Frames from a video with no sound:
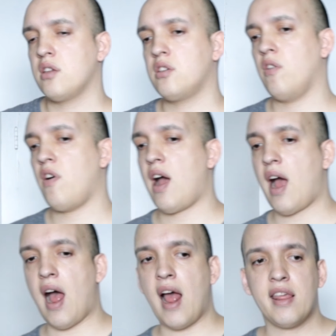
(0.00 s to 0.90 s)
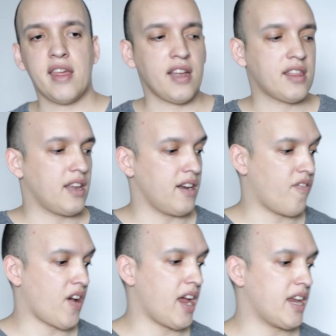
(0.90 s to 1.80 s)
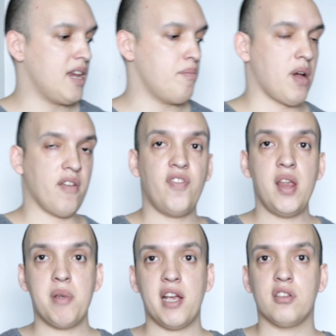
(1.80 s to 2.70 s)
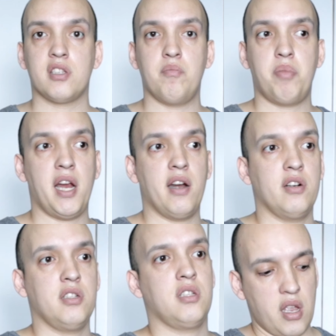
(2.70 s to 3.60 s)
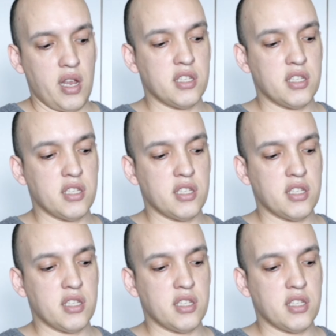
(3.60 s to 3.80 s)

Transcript: So I think that if I keep my females in pairs,